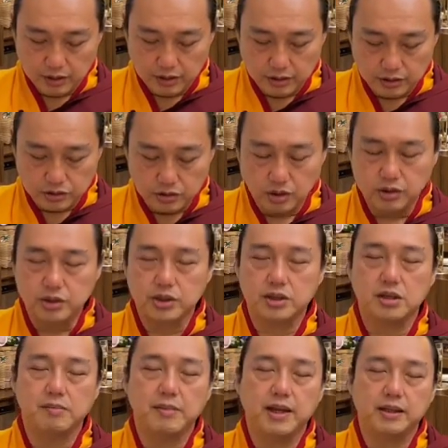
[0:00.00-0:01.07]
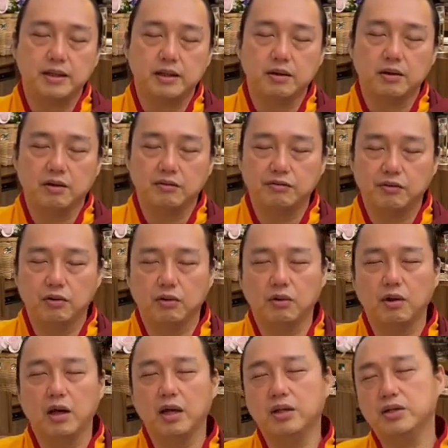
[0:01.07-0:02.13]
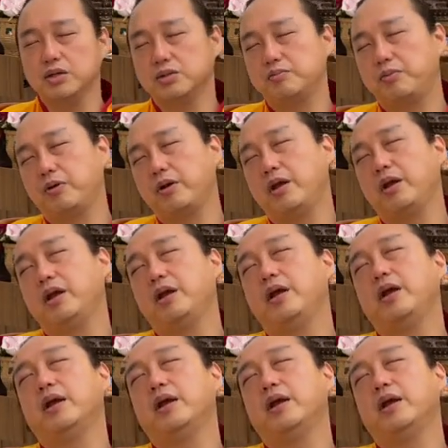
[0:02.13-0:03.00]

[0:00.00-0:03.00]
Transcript: It's not just a matter of, I just pray